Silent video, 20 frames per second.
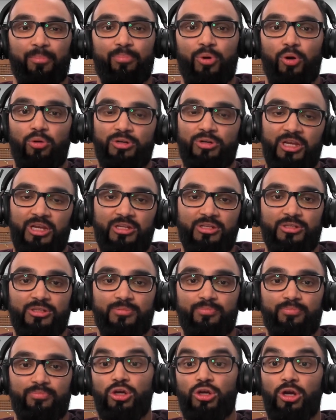Proteins,
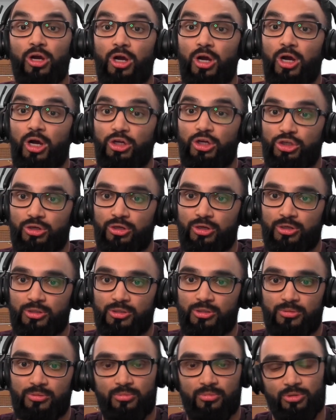
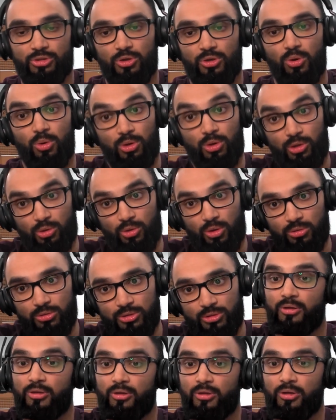sugars, so
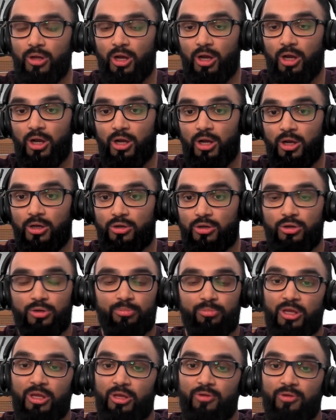glucose, could
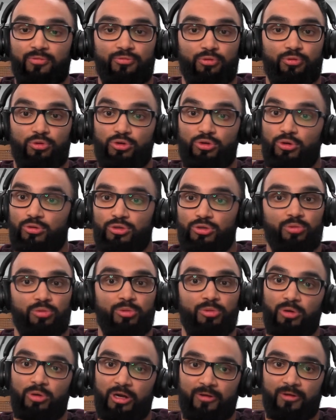be fructose, could
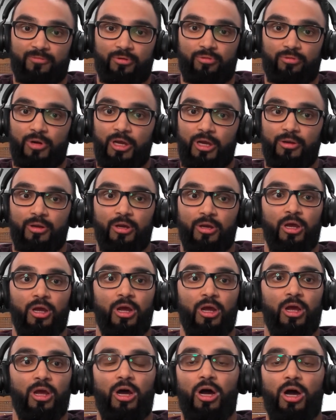be whatever, right?
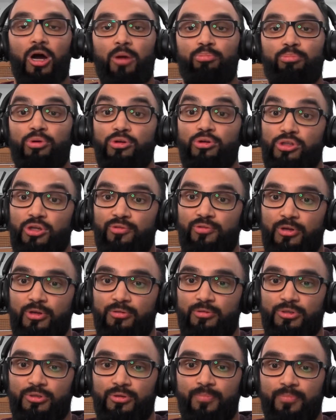
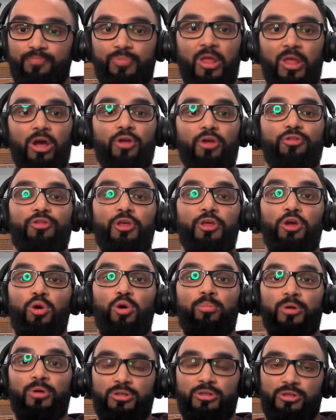Preservatives.
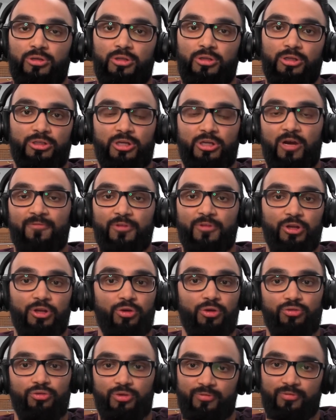Thiomersal is often
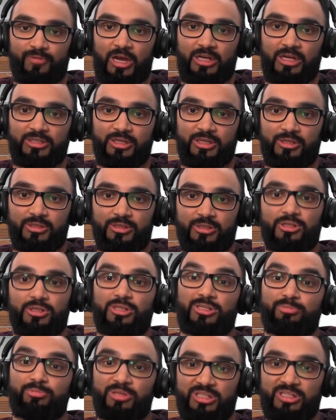used in vaccines as a
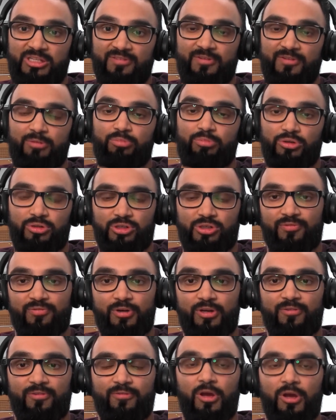specific
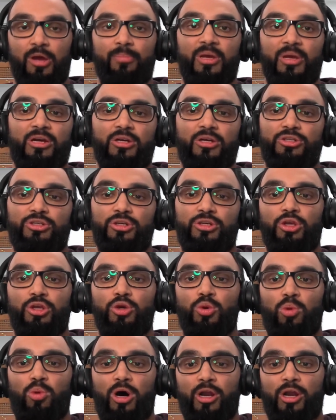preservative because
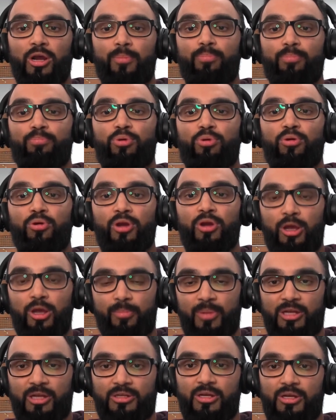you want to
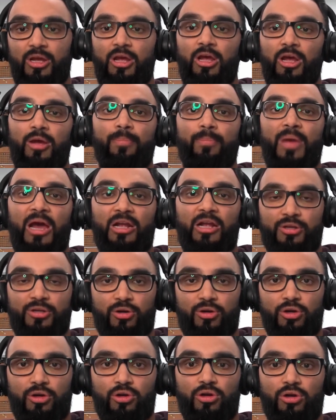prohibit
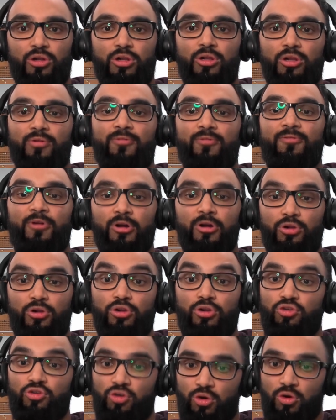bacterial fungal
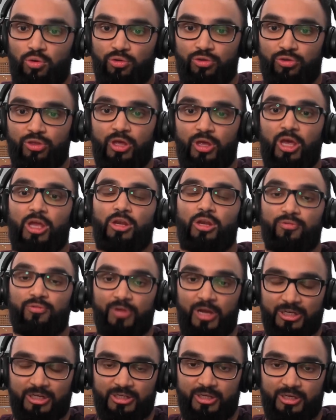growth in your
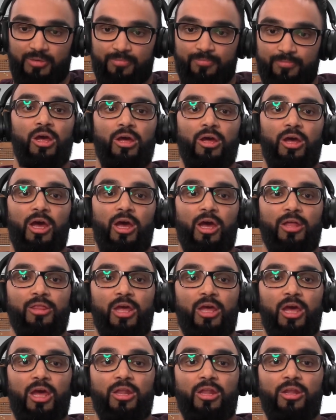vaccine. And
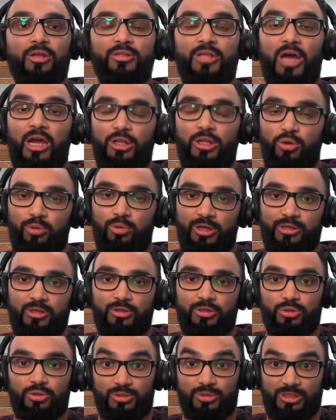then diluent.
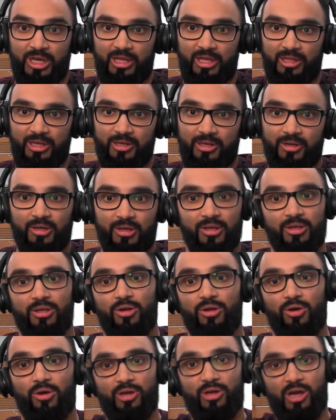So saline,
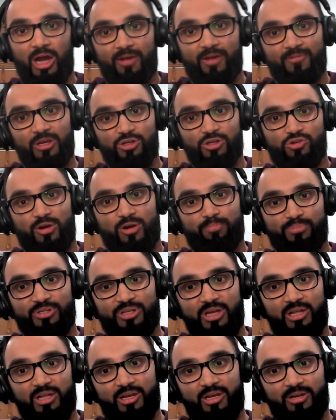the IV drip
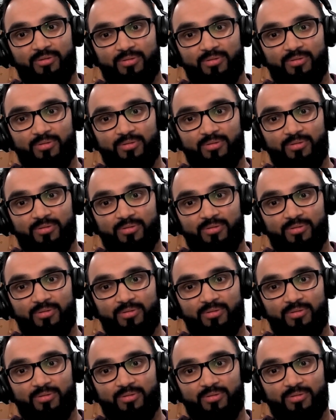saline?